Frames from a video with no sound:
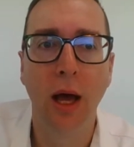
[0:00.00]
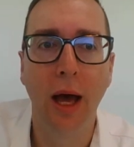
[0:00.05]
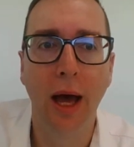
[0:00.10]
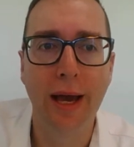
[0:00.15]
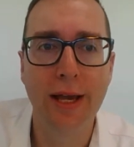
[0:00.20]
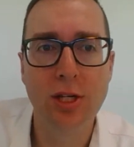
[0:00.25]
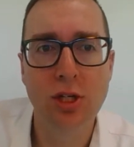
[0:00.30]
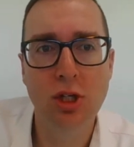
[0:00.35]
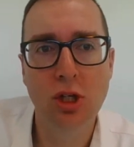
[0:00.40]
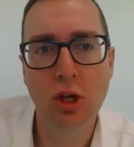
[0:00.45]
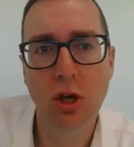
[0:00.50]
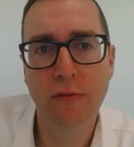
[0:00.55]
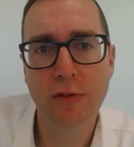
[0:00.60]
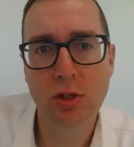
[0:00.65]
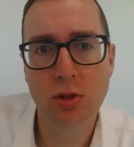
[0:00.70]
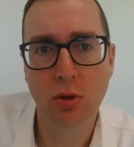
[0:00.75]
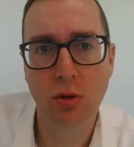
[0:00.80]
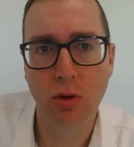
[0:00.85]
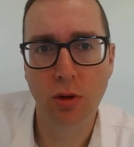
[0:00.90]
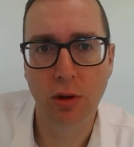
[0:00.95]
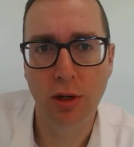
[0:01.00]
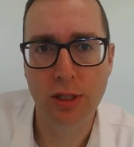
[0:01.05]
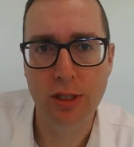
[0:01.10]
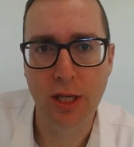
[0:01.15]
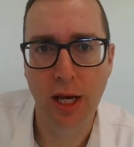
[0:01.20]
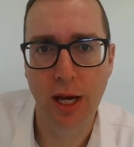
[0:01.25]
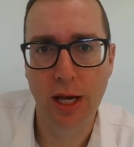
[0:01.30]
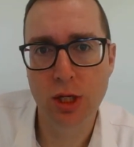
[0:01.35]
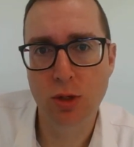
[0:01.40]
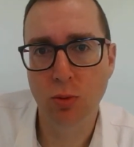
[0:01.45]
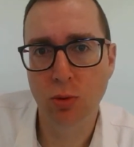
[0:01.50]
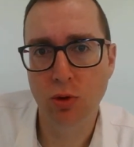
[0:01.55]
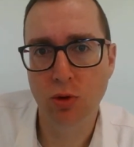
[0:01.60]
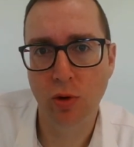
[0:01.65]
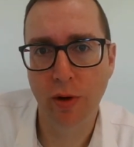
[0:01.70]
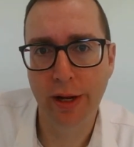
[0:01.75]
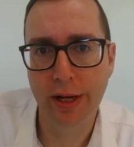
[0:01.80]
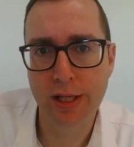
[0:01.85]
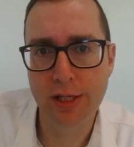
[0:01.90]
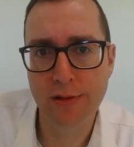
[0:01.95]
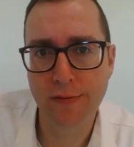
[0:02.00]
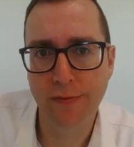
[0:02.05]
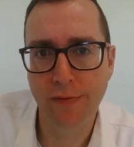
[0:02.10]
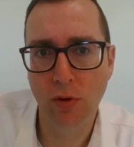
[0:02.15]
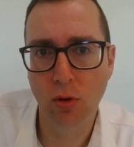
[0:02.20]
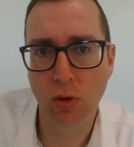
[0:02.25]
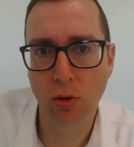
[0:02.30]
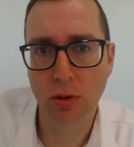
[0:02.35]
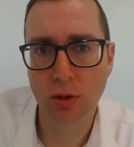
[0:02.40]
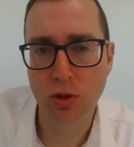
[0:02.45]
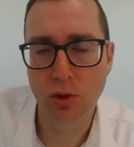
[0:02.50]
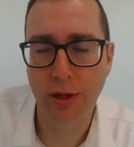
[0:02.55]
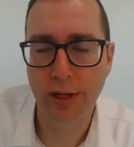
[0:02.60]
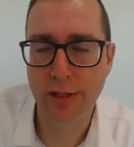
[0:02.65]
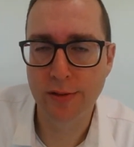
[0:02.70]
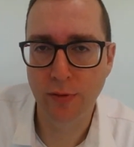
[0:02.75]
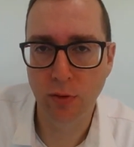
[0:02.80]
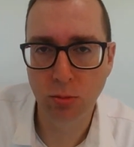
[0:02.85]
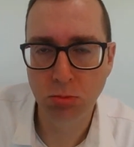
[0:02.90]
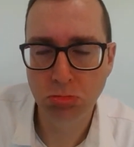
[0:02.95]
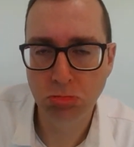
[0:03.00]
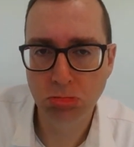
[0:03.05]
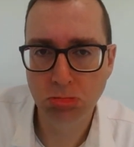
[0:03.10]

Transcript: A service organisation will transform